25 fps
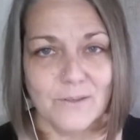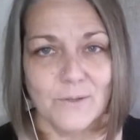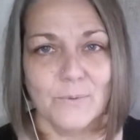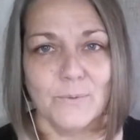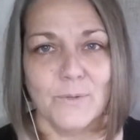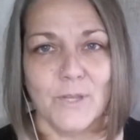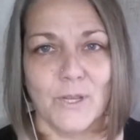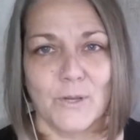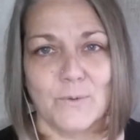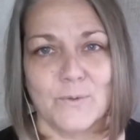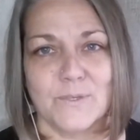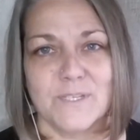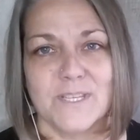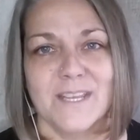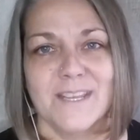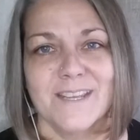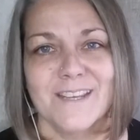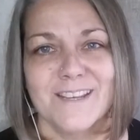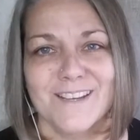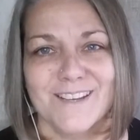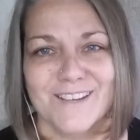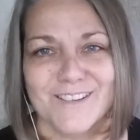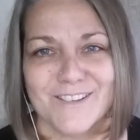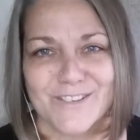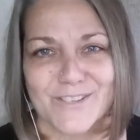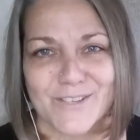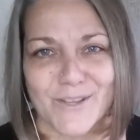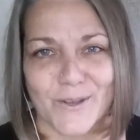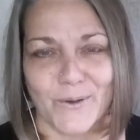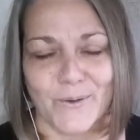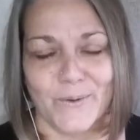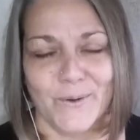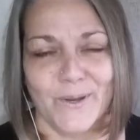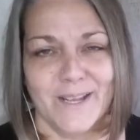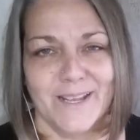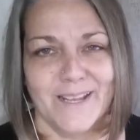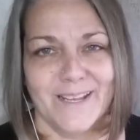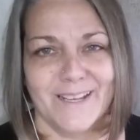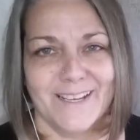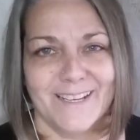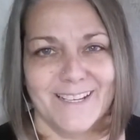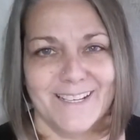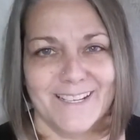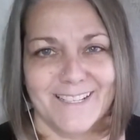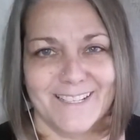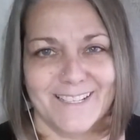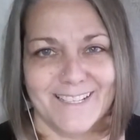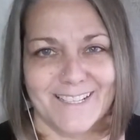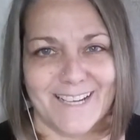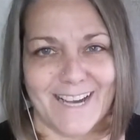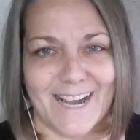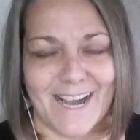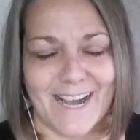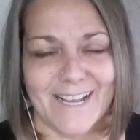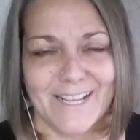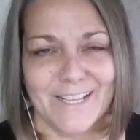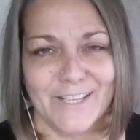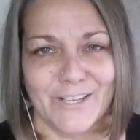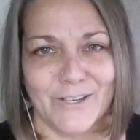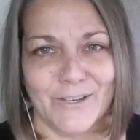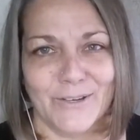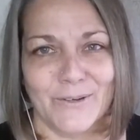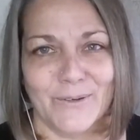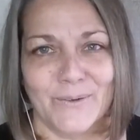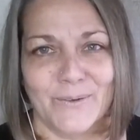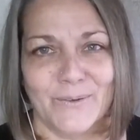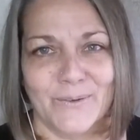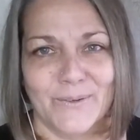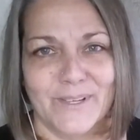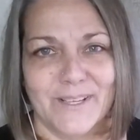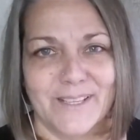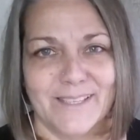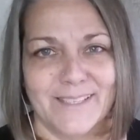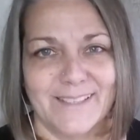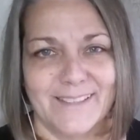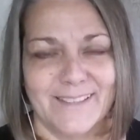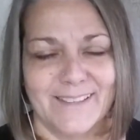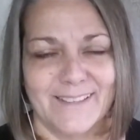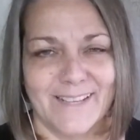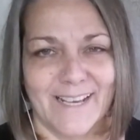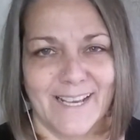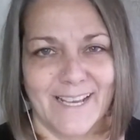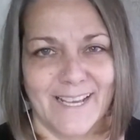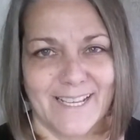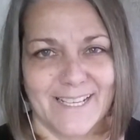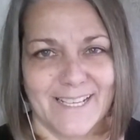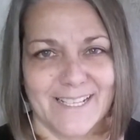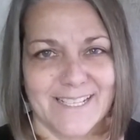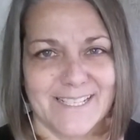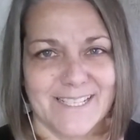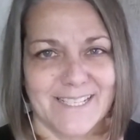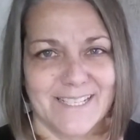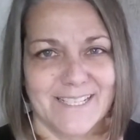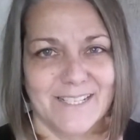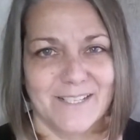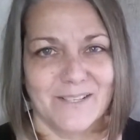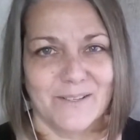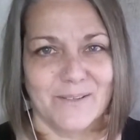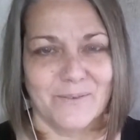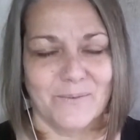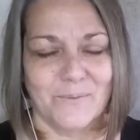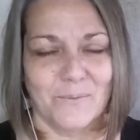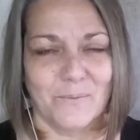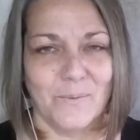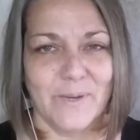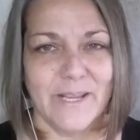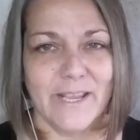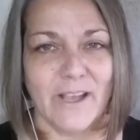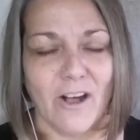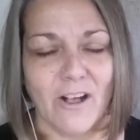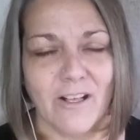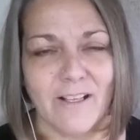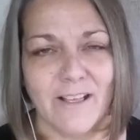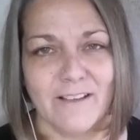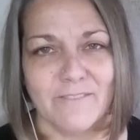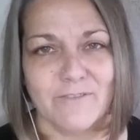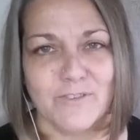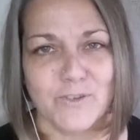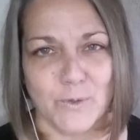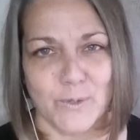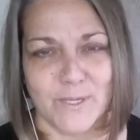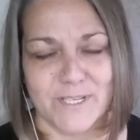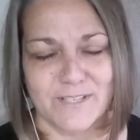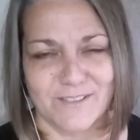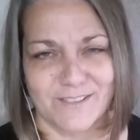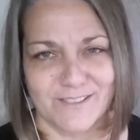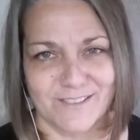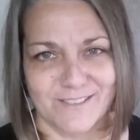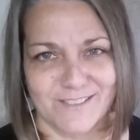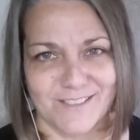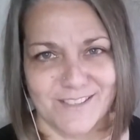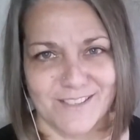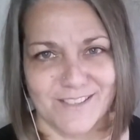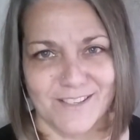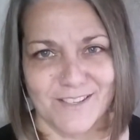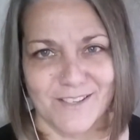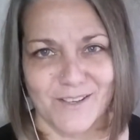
Who knows? So I know that we all have choices,